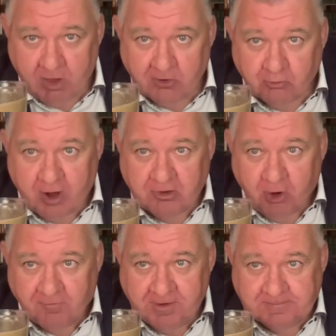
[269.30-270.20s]
Great
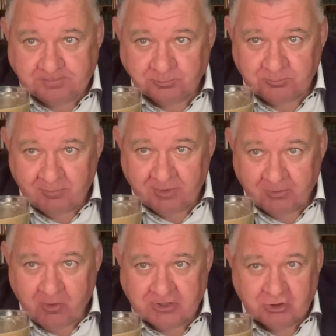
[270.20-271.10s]
coffee,
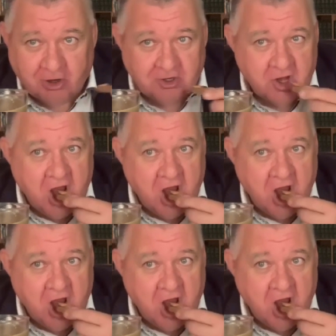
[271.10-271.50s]
great chocolate.